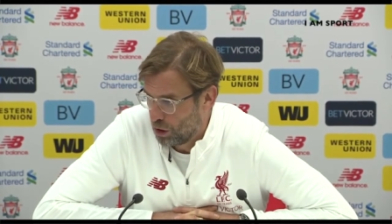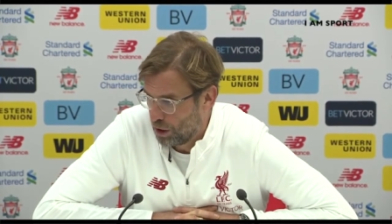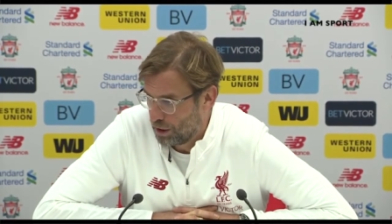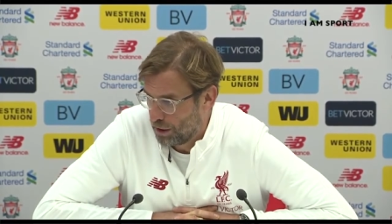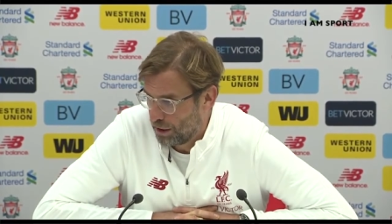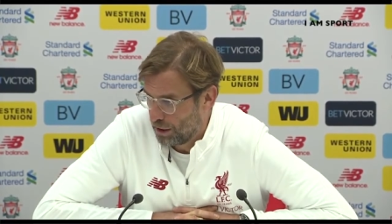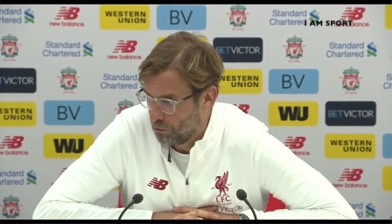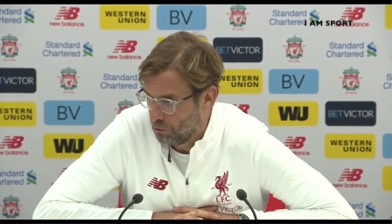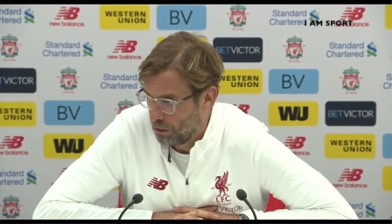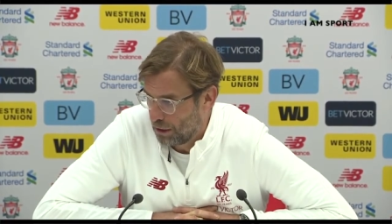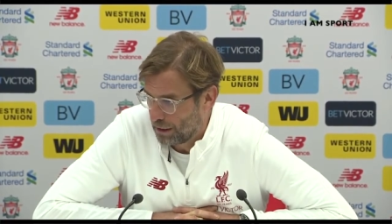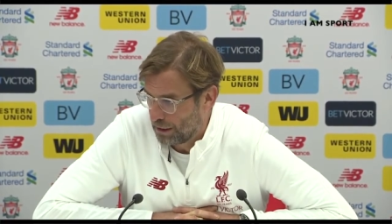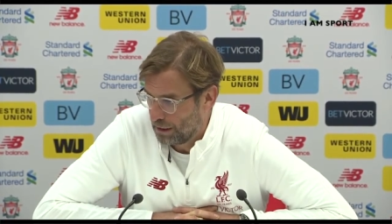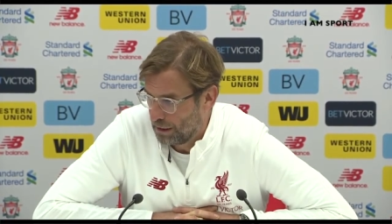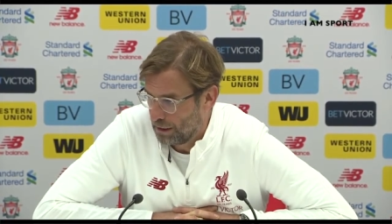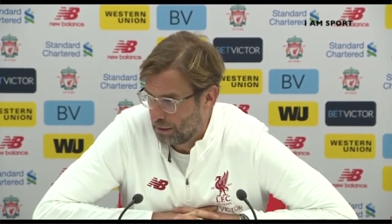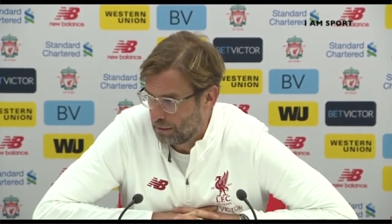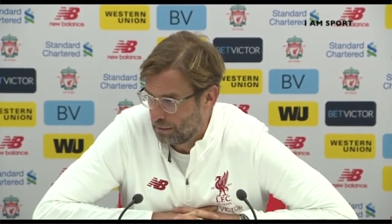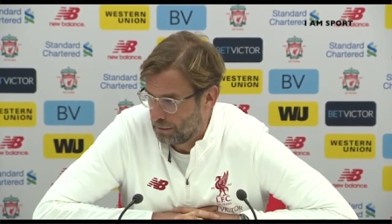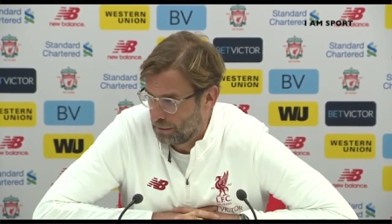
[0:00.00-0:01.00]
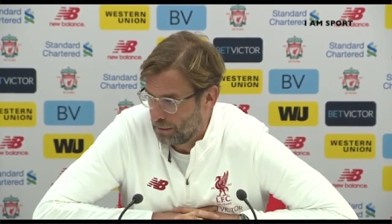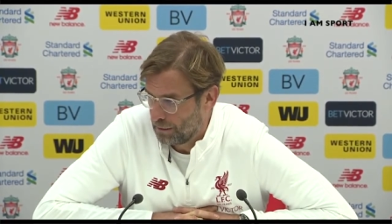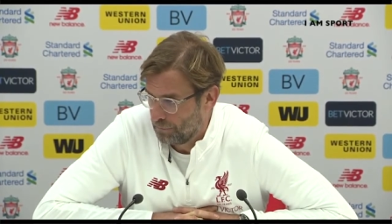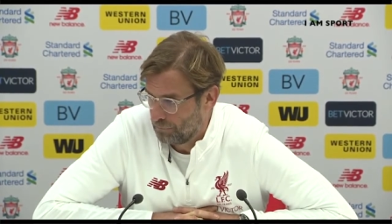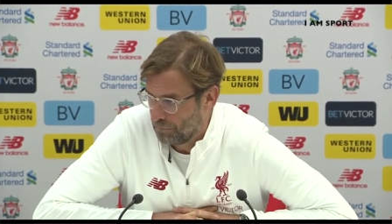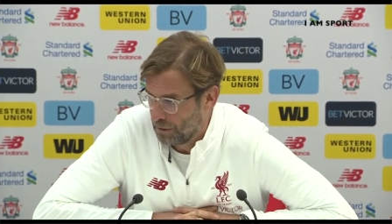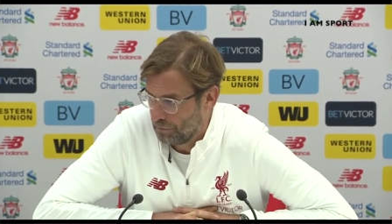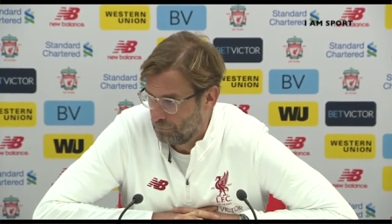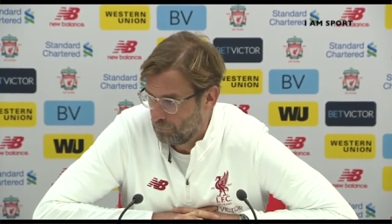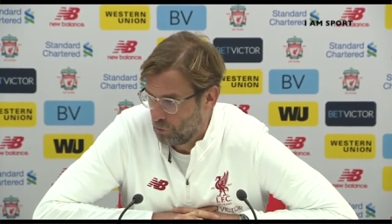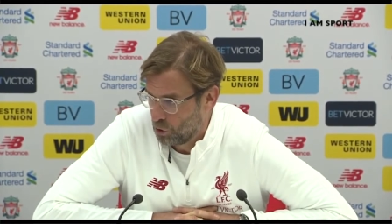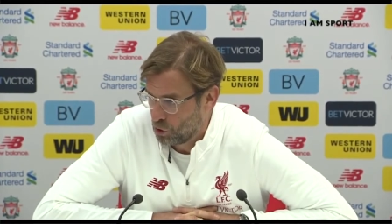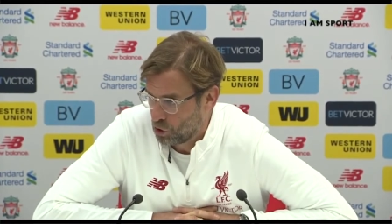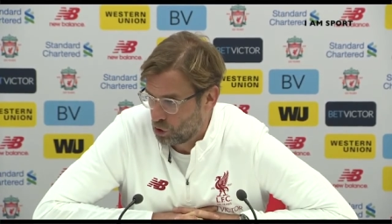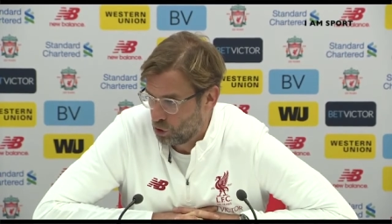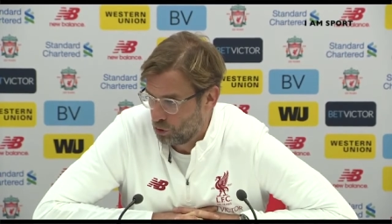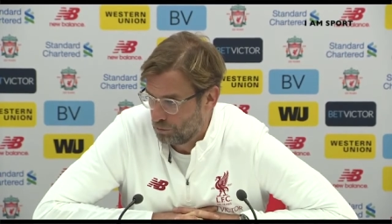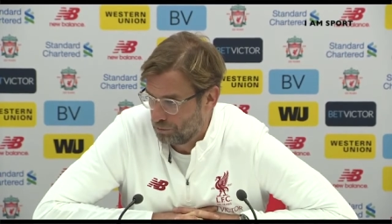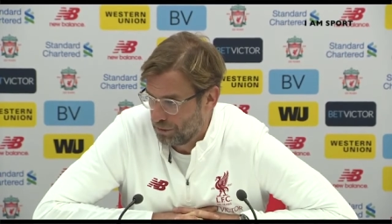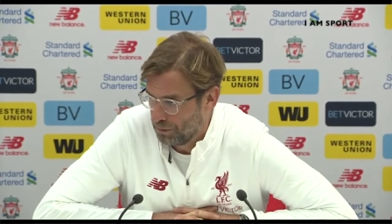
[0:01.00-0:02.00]
I think Ruggie and Mo
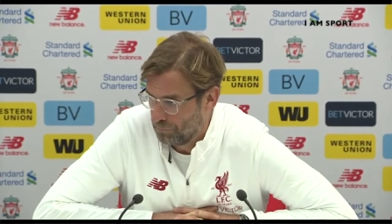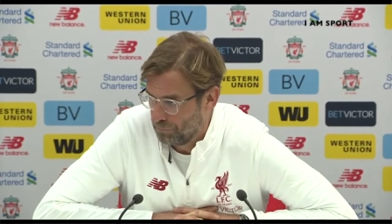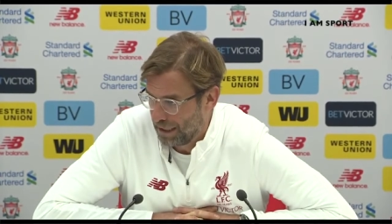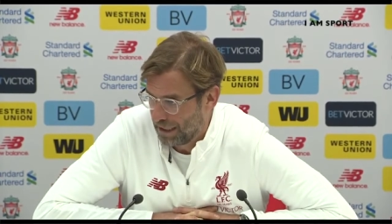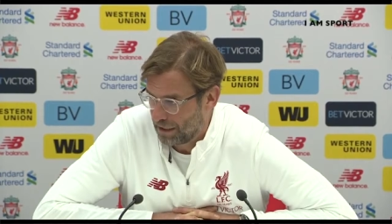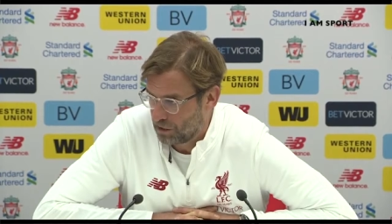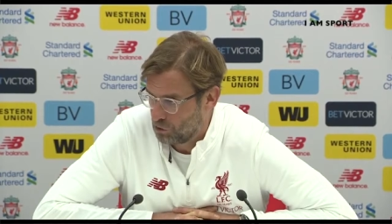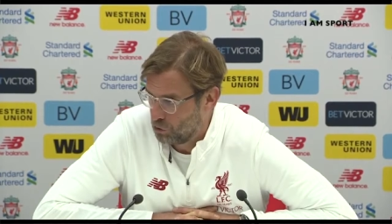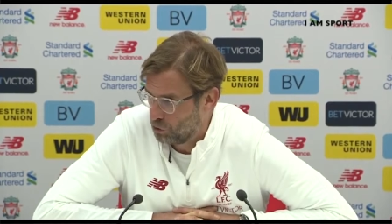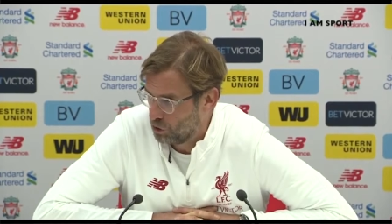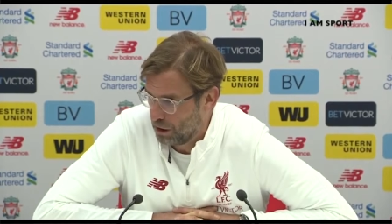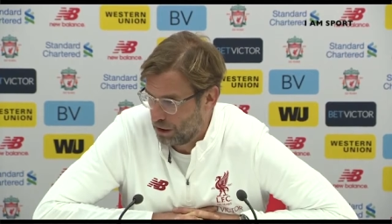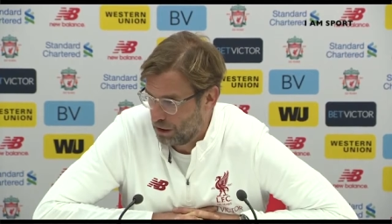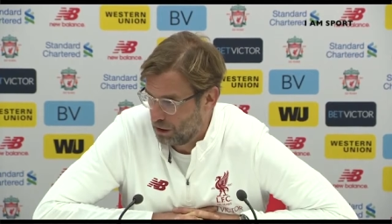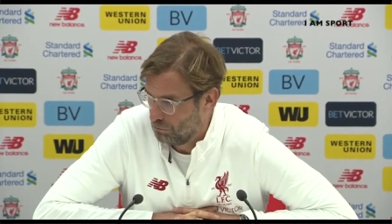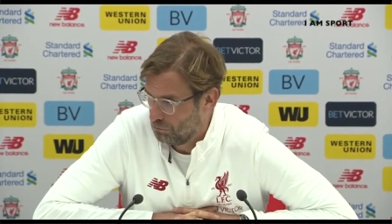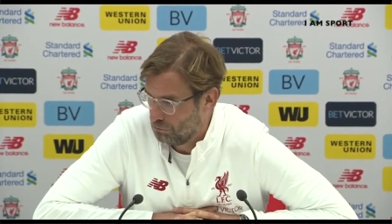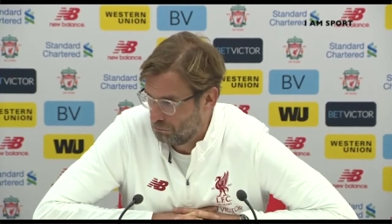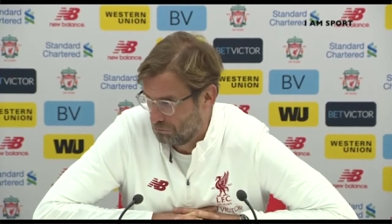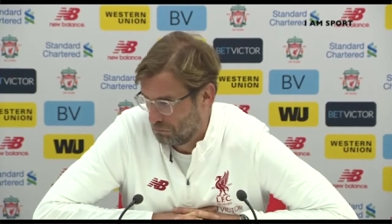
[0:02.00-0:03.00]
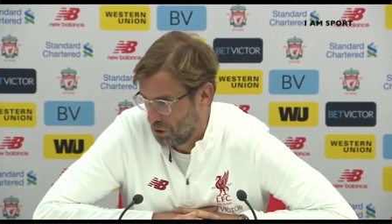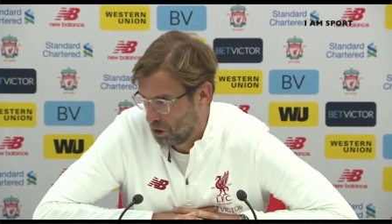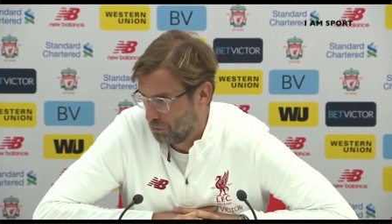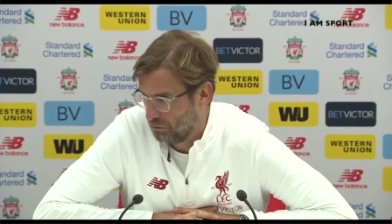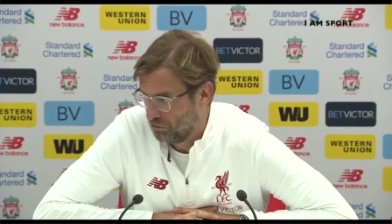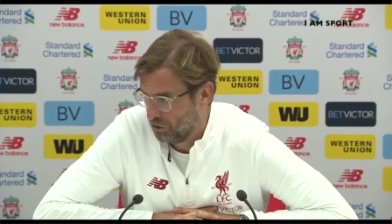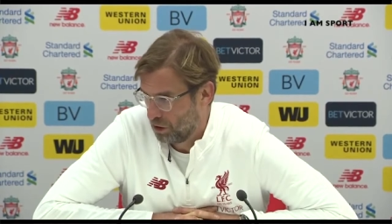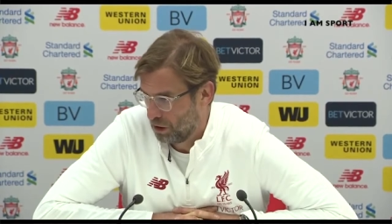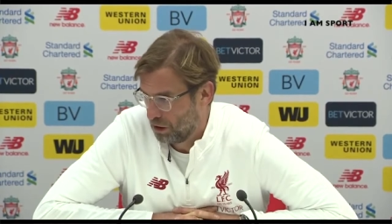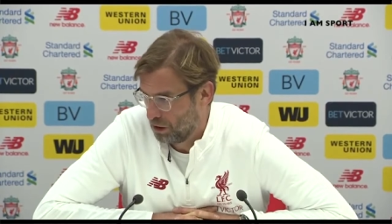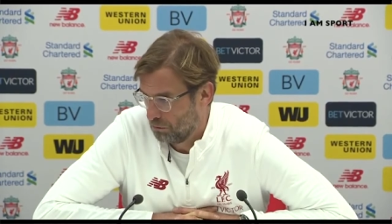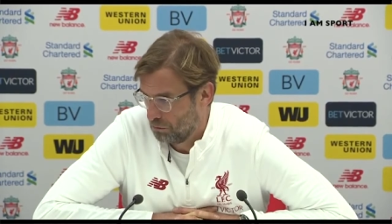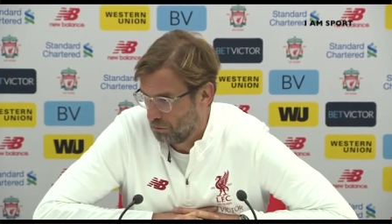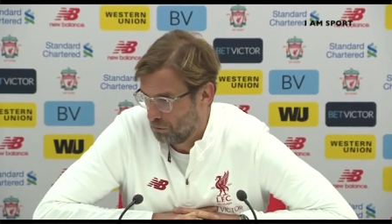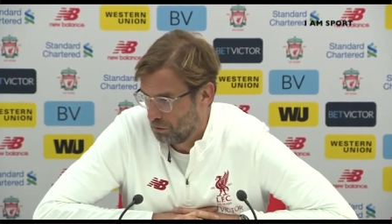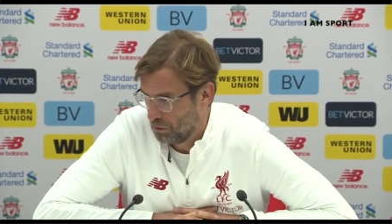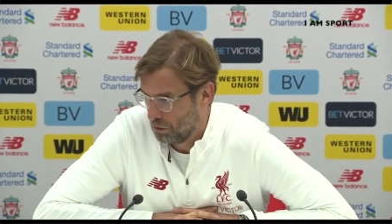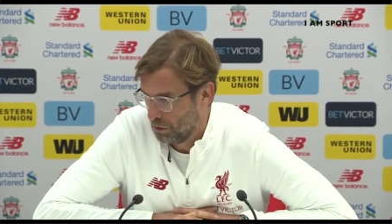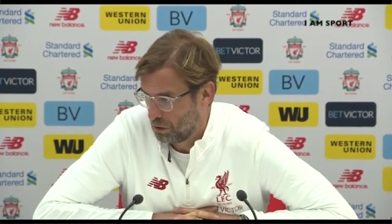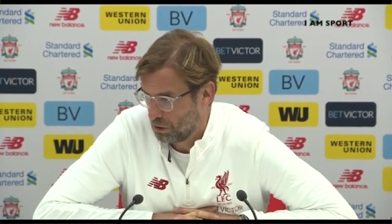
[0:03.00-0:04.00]
should be back today, hopefully,
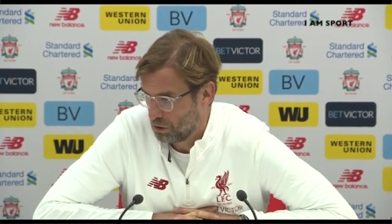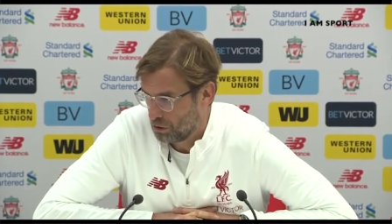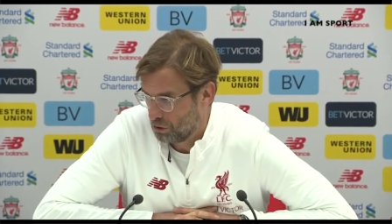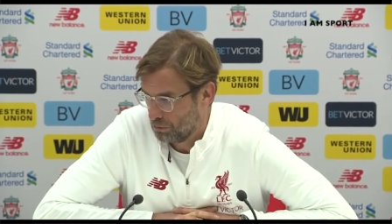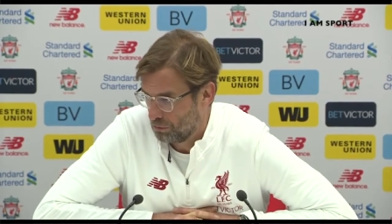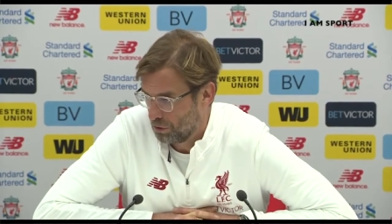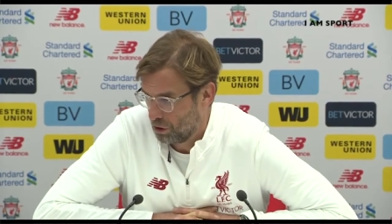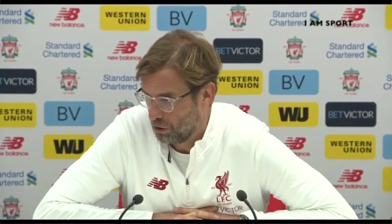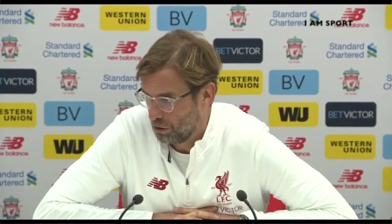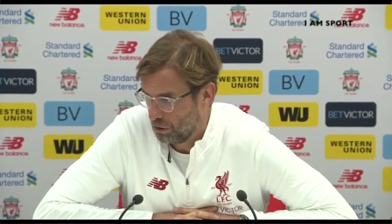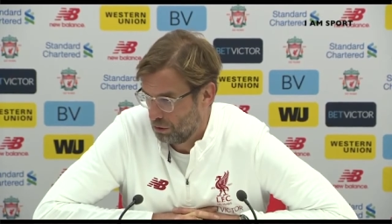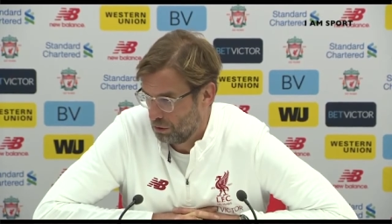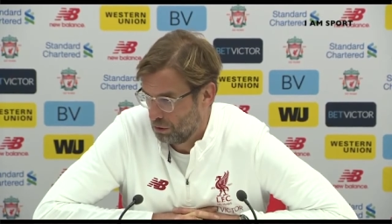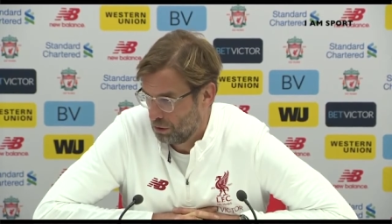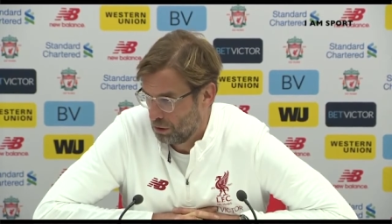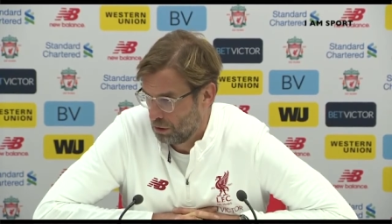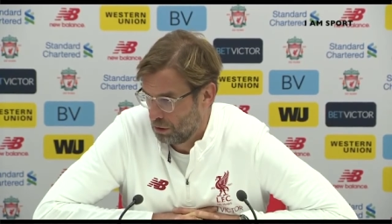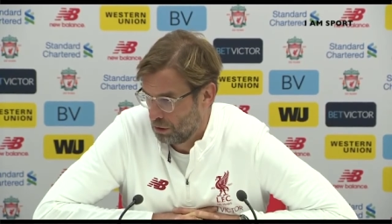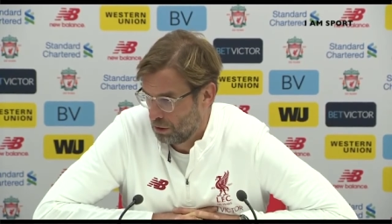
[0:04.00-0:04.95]
or tomorrow.